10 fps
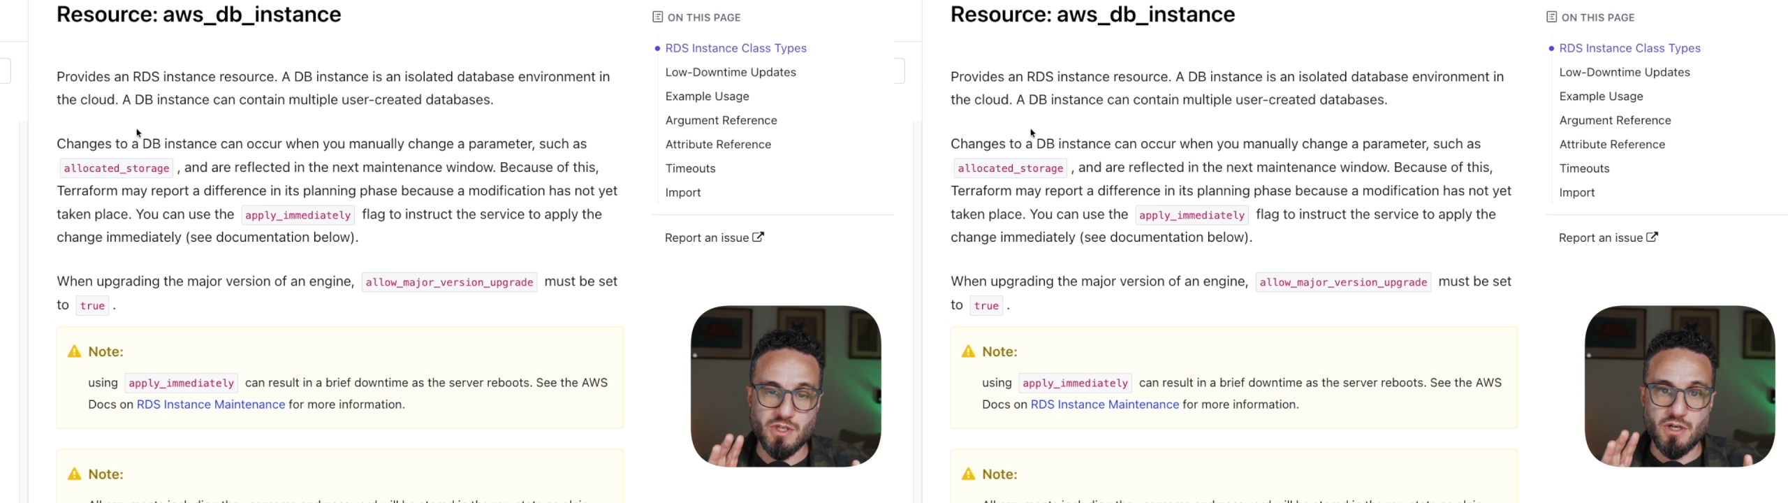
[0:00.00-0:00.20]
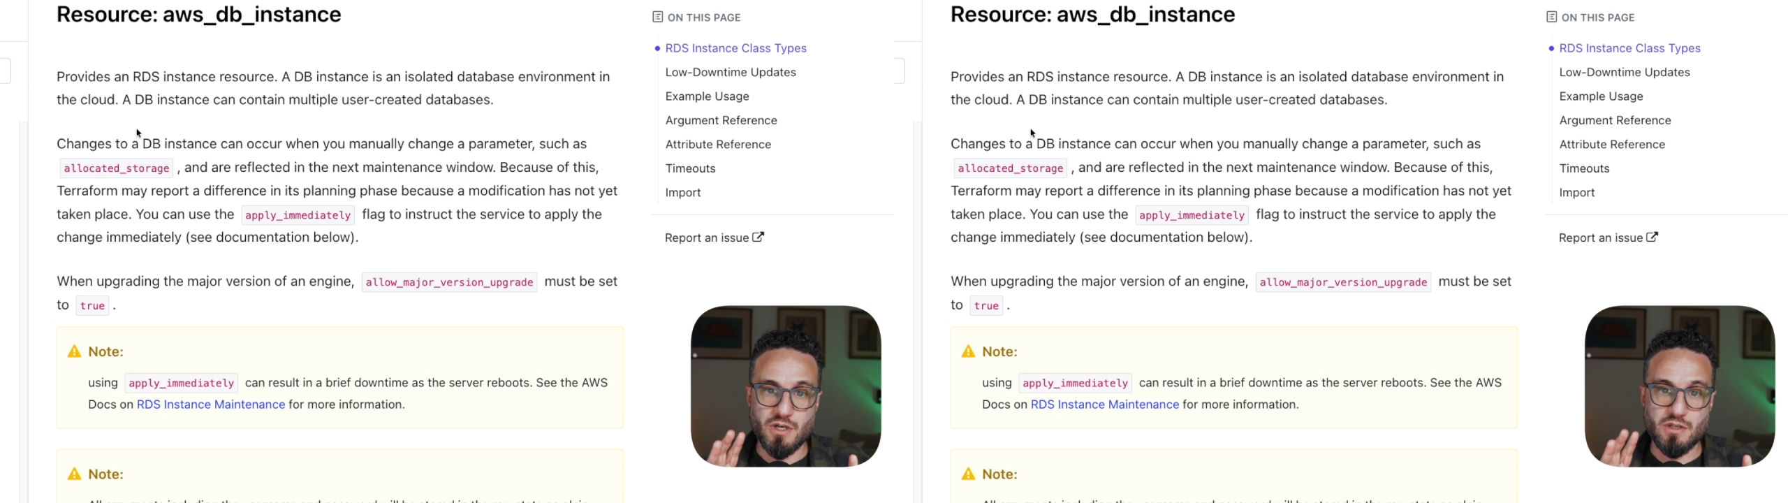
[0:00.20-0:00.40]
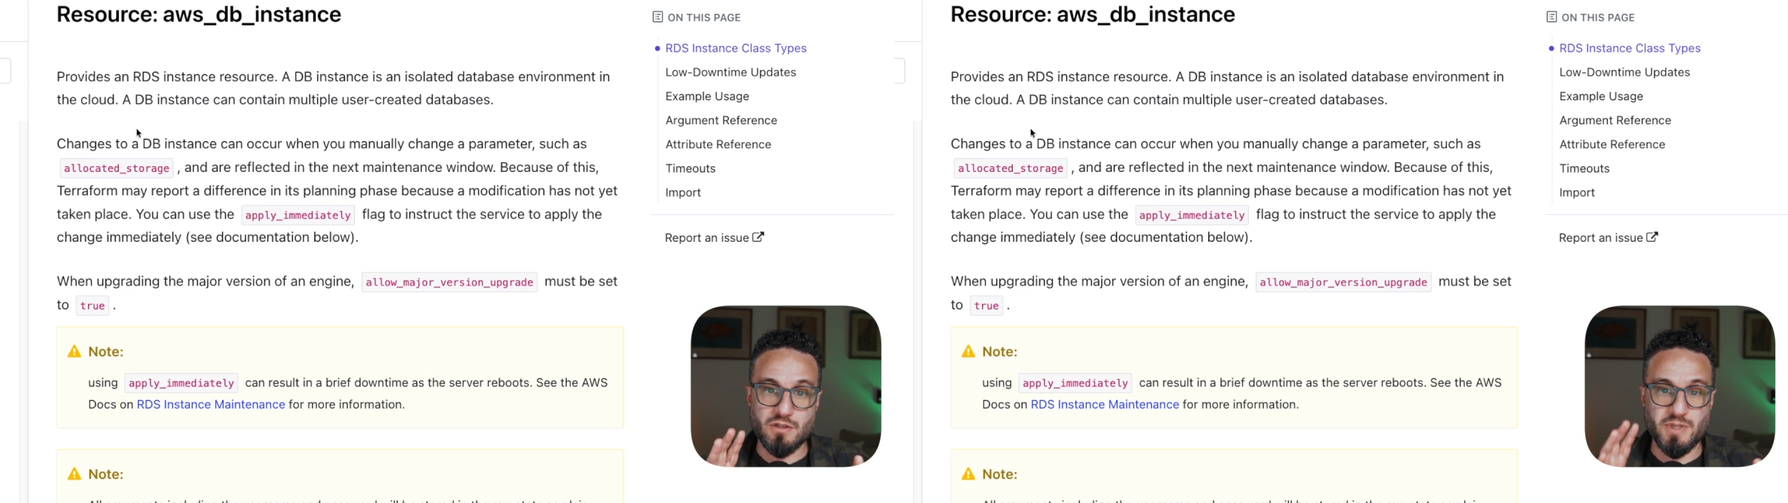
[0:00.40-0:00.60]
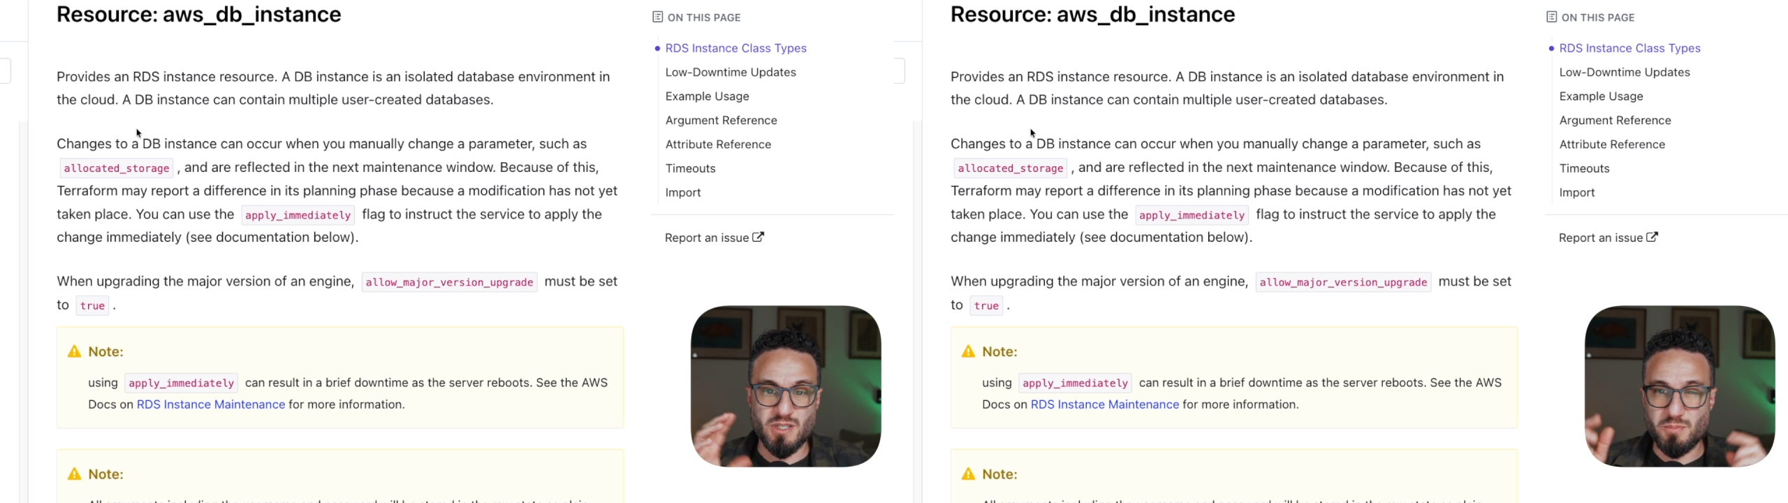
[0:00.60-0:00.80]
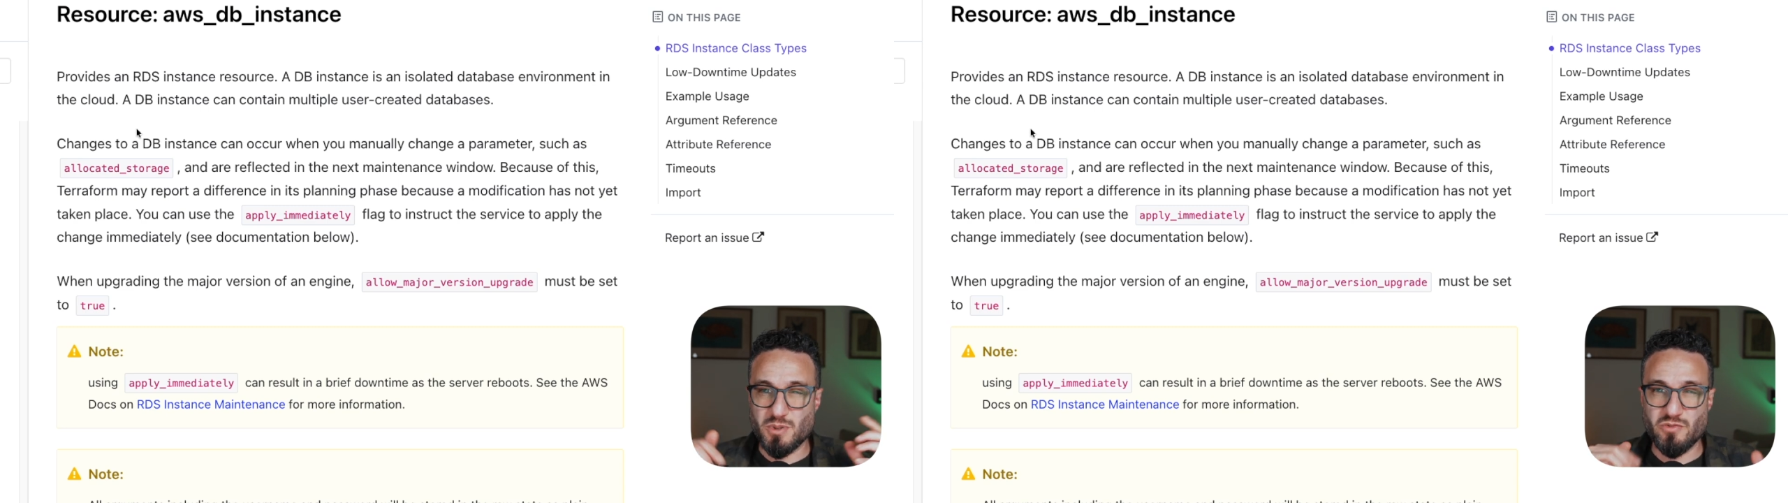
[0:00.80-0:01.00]
the
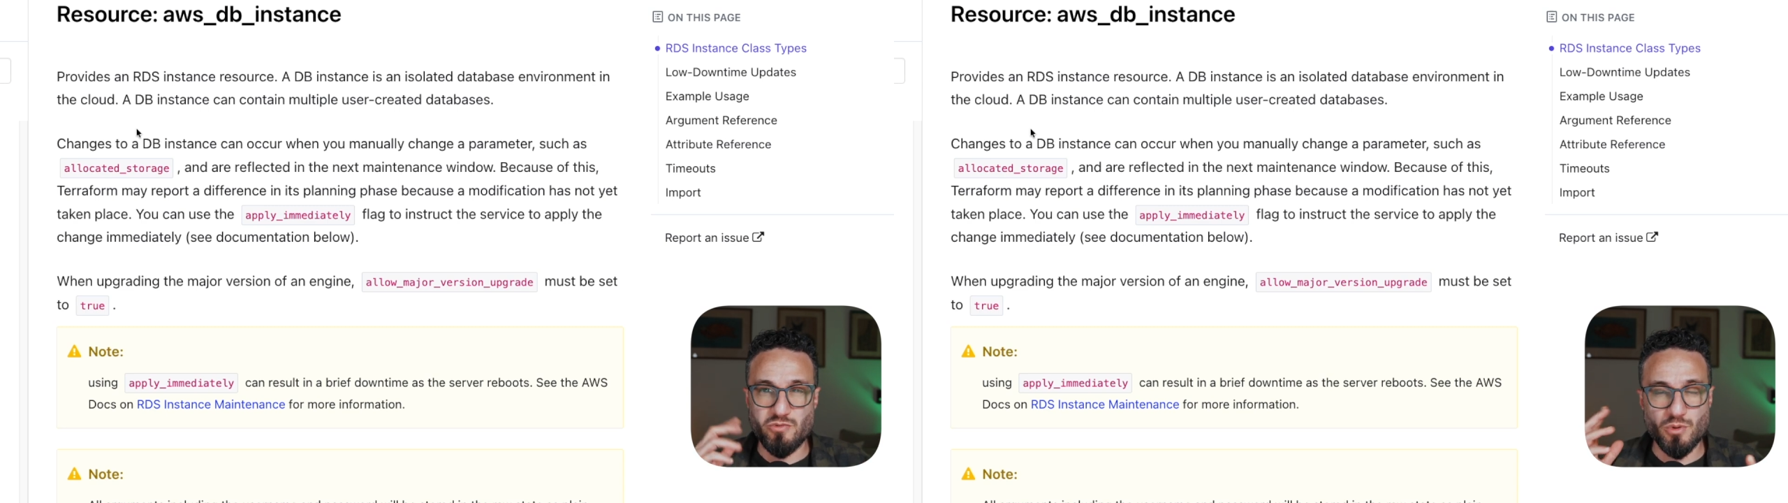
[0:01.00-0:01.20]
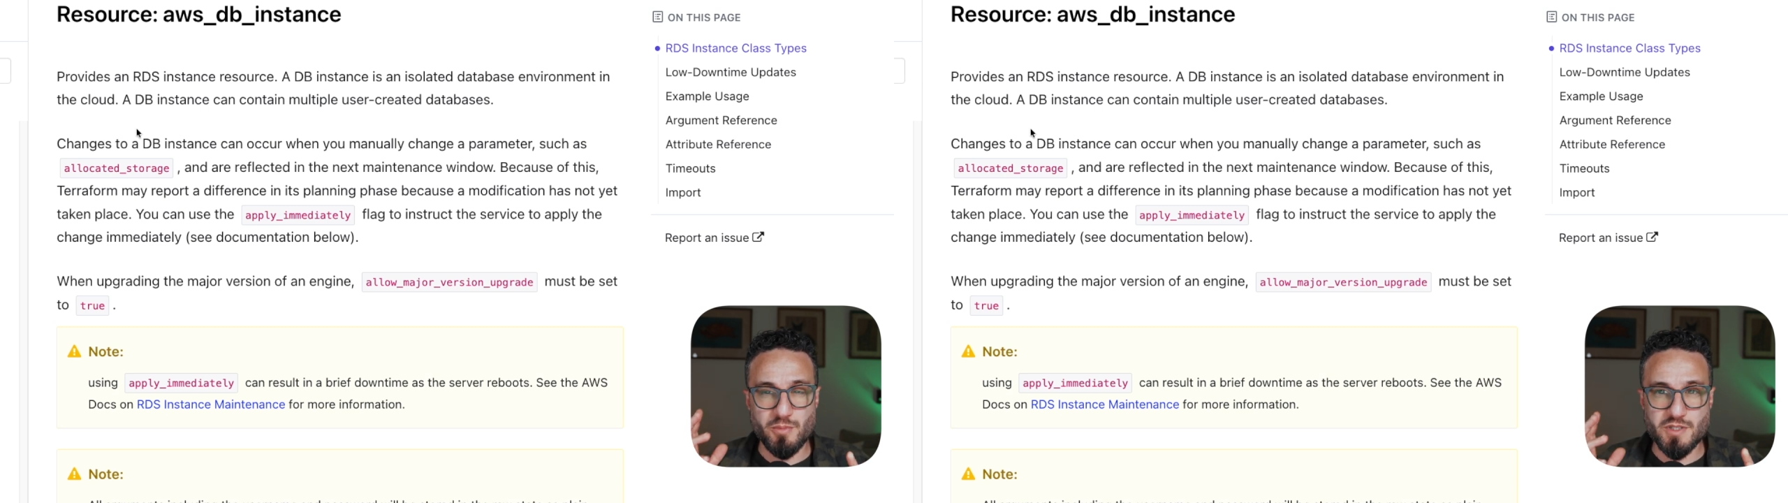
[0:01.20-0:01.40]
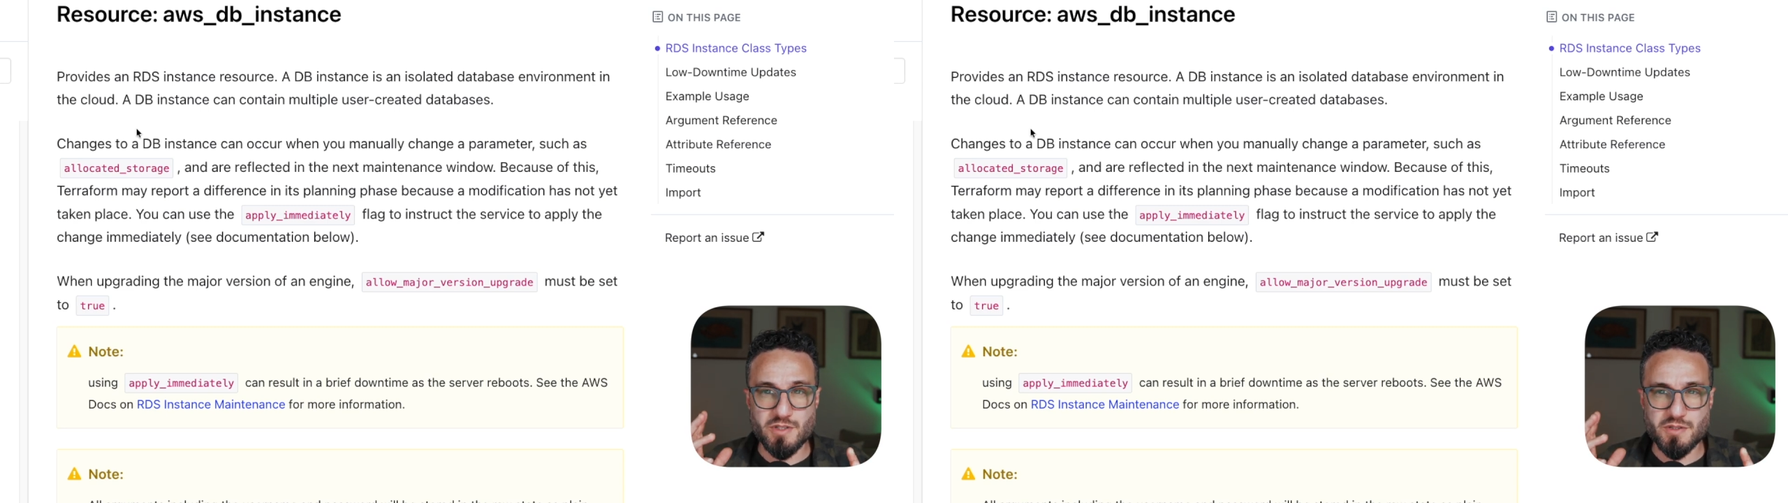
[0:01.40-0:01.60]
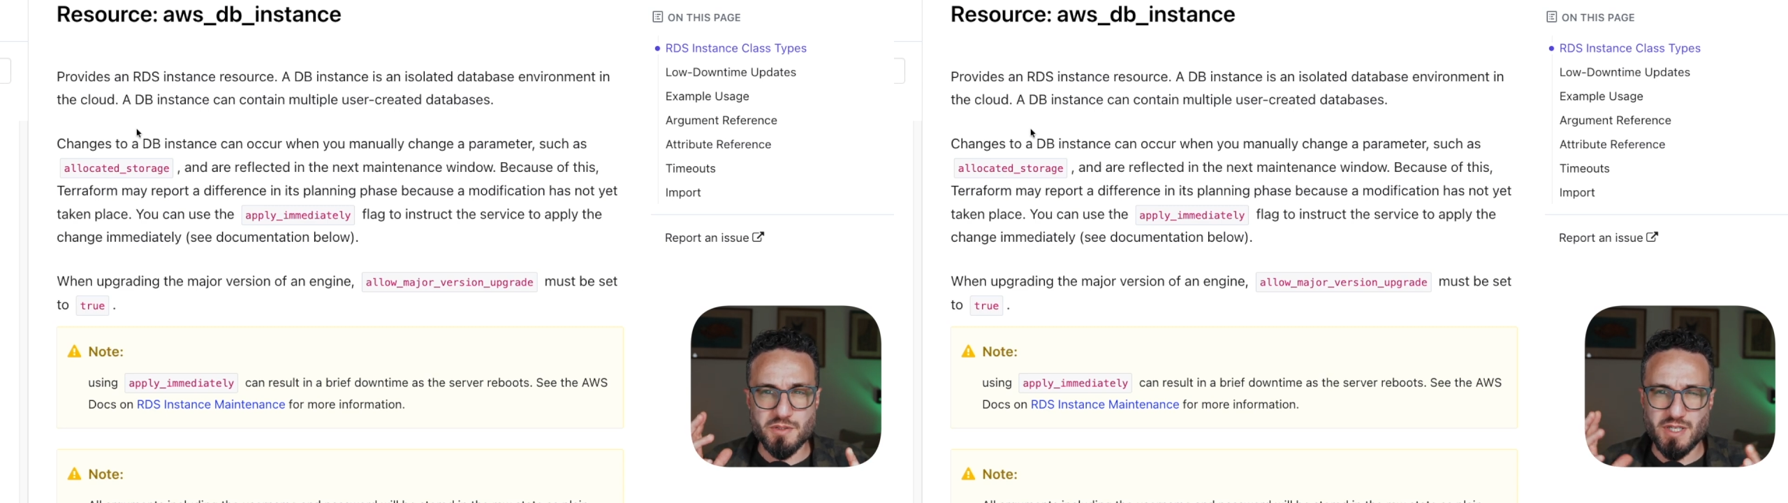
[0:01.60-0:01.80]
better performance,